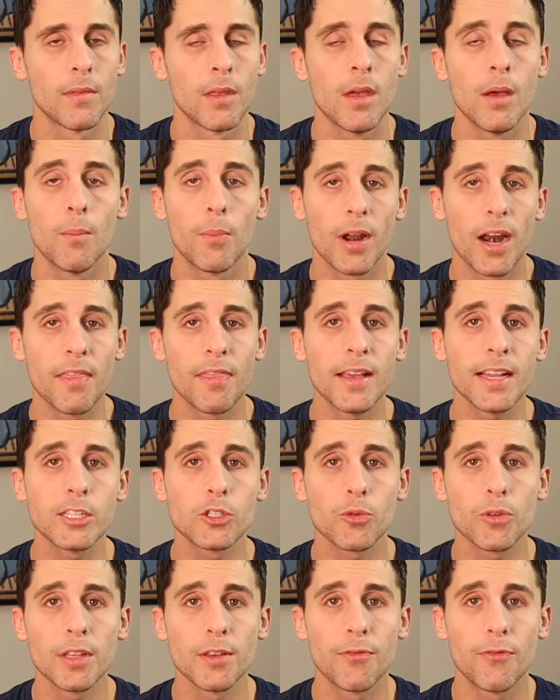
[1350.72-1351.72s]
but I think it's
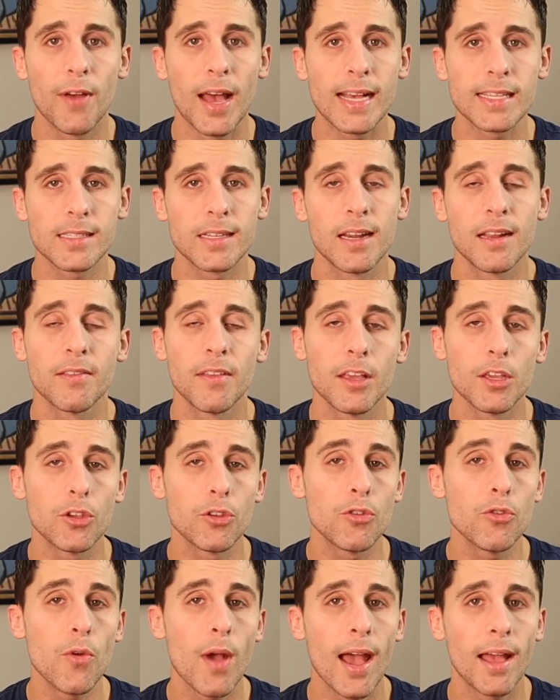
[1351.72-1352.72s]
really fascinating that
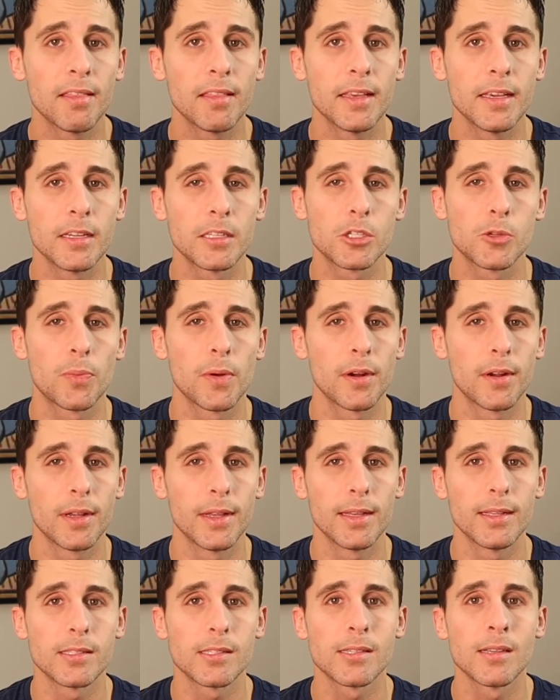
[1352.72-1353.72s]
you had the
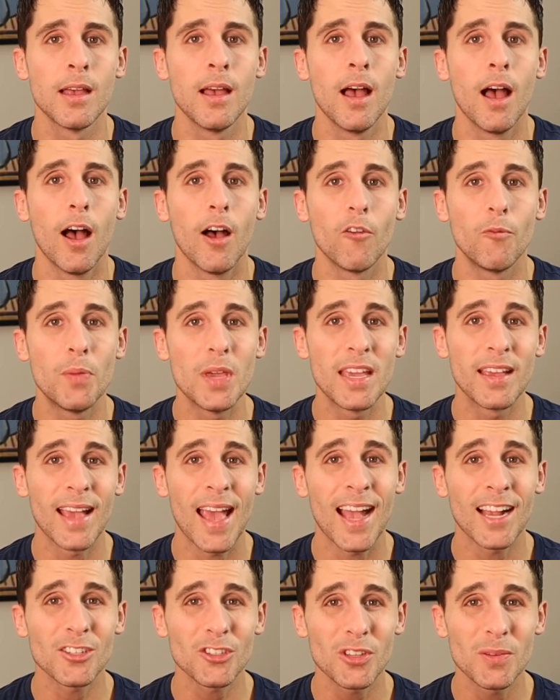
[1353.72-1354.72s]
experience of being
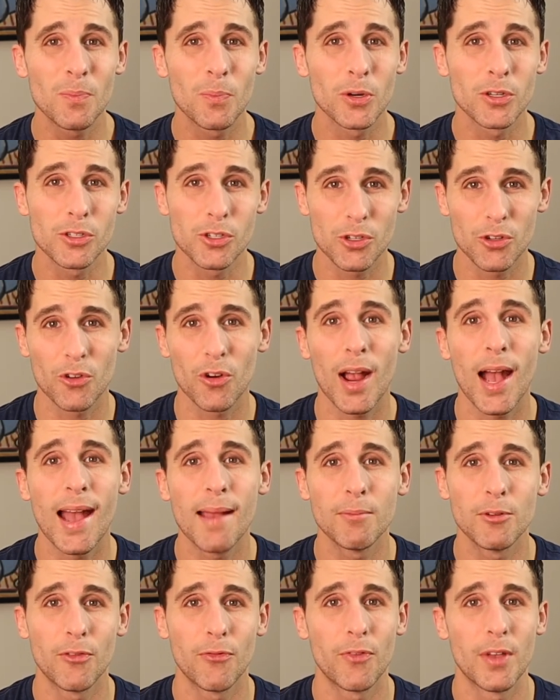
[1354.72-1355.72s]
actually
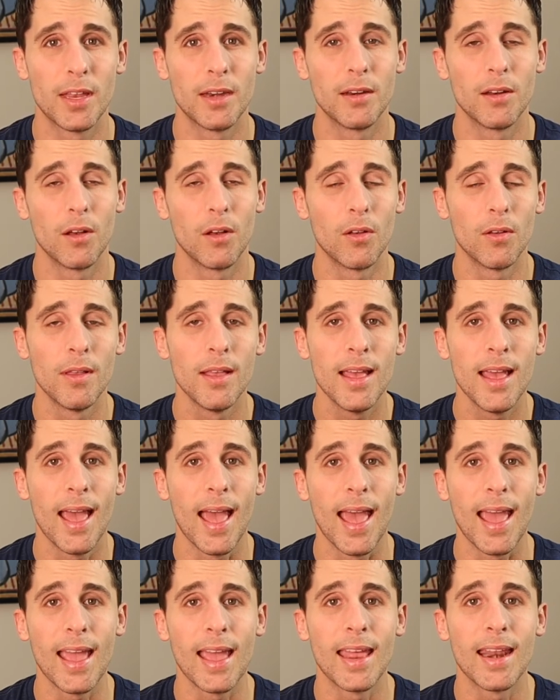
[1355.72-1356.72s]
prescribed fentanyl.
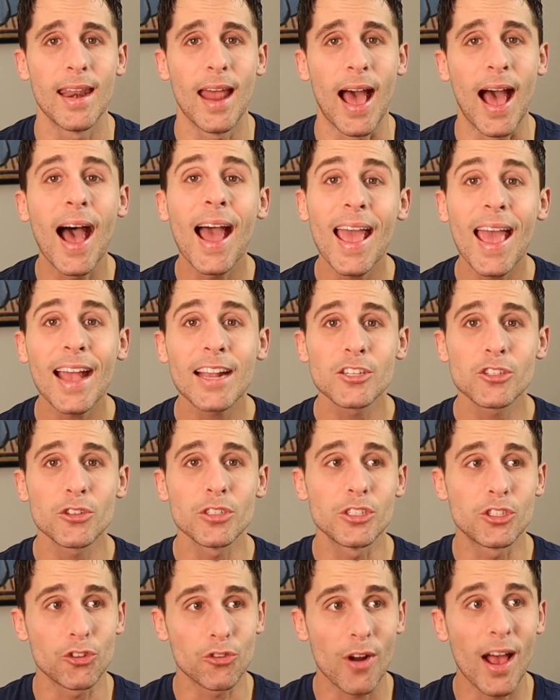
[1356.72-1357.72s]
And I
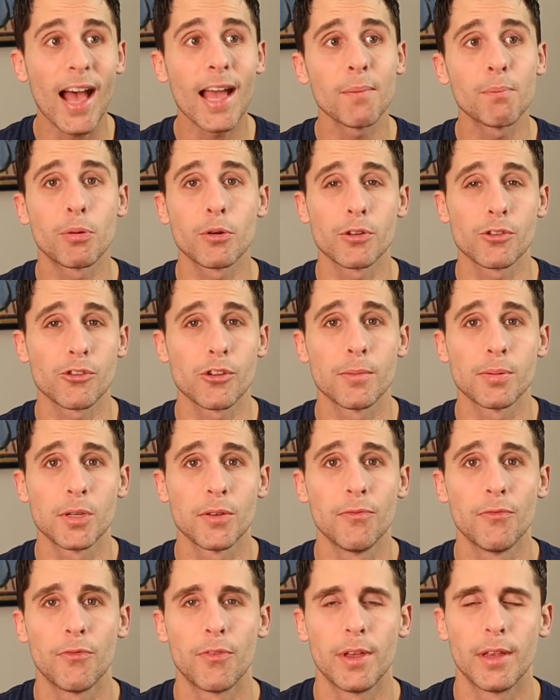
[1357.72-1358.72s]
actually tried
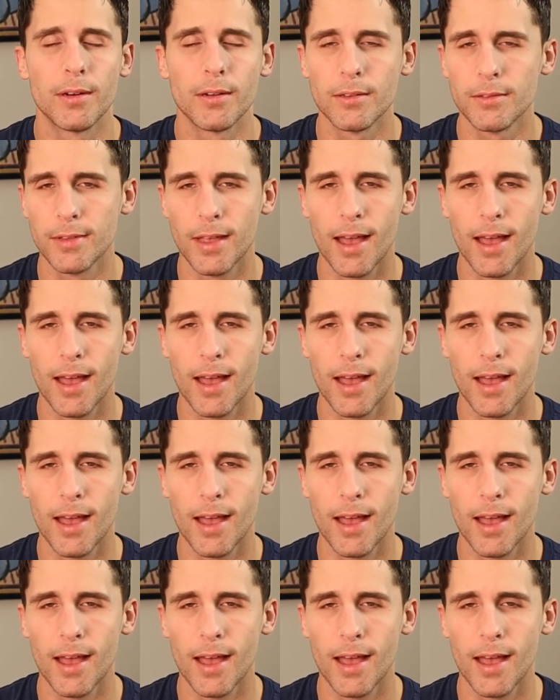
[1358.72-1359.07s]
prescription fentanyl,